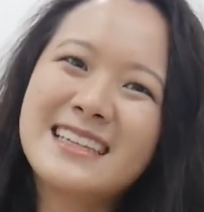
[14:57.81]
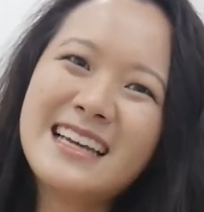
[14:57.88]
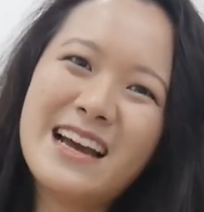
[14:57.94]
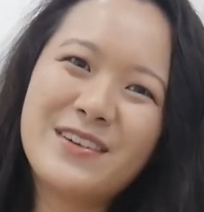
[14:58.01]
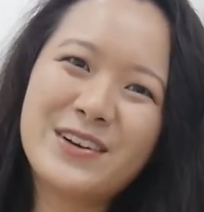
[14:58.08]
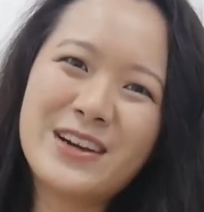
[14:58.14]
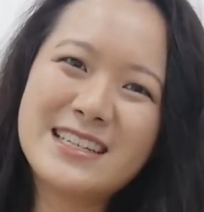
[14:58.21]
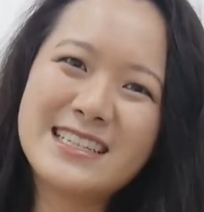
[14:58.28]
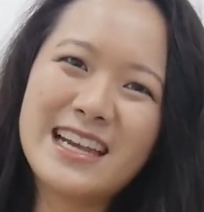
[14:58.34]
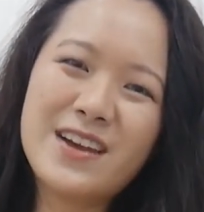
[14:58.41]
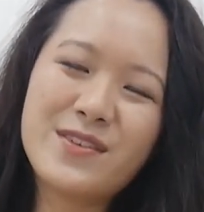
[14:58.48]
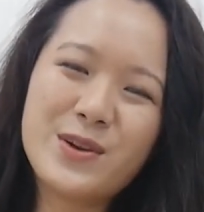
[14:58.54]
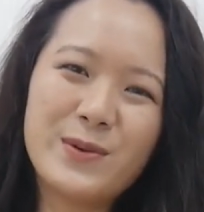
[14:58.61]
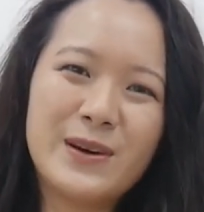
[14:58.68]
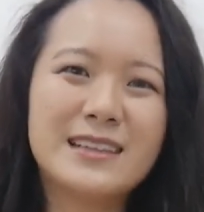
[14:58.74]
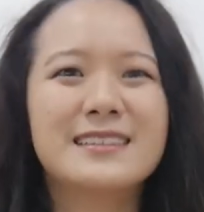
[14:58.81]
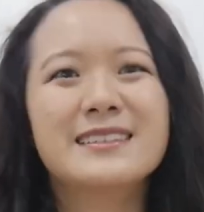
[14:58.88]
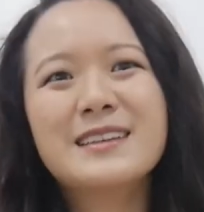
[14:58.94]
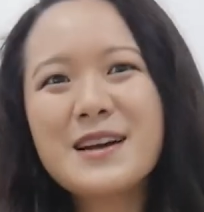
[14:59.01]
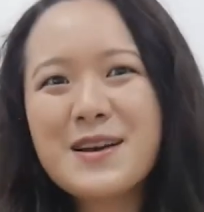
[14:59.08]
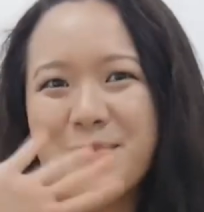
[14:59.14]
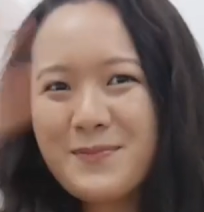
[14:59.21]
Have a great day,
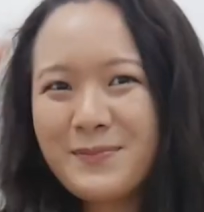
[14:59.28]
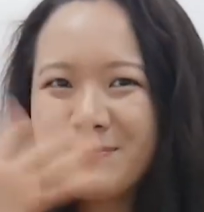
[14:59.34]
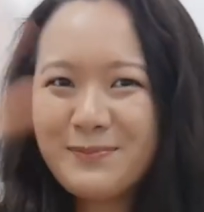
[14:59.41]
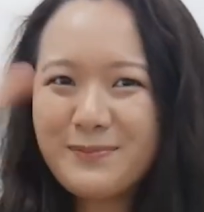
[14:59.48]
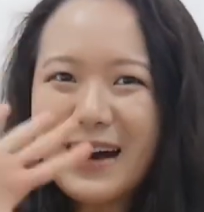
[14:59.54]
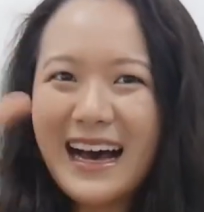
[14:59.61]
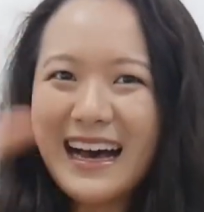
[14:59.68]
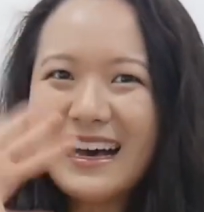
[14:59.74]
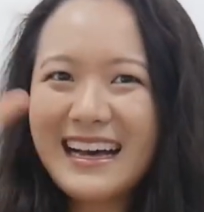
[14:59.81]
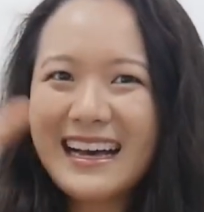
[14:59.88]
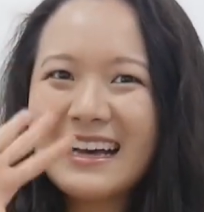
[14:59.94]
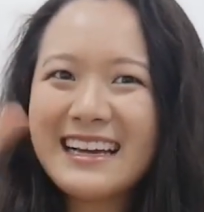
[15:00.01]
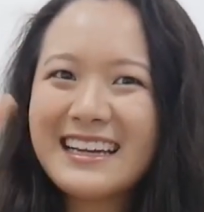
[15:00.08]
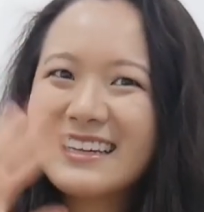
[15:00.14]
everyone. Bye!